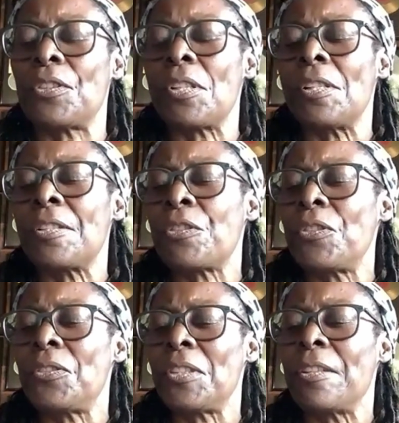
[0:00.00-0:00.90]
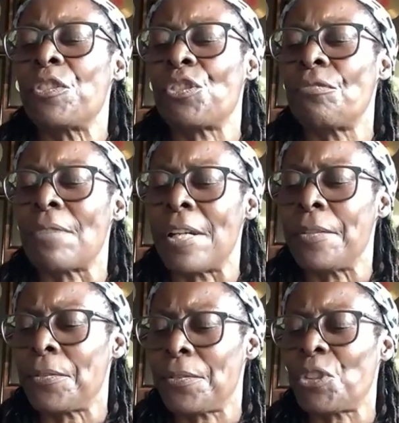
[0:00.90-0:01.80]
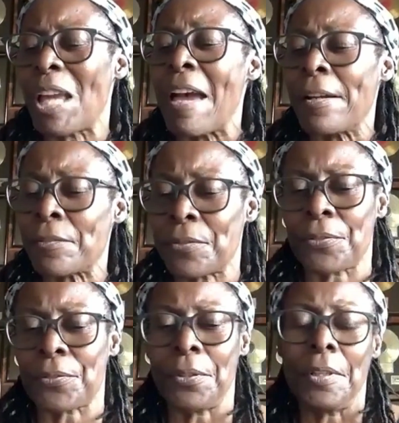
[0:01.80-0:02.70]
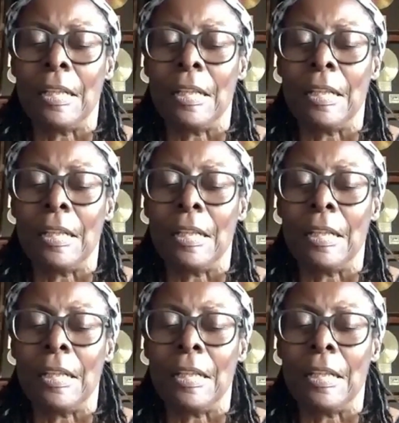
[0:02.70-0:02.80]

guitar, she sings, she writes, she acts.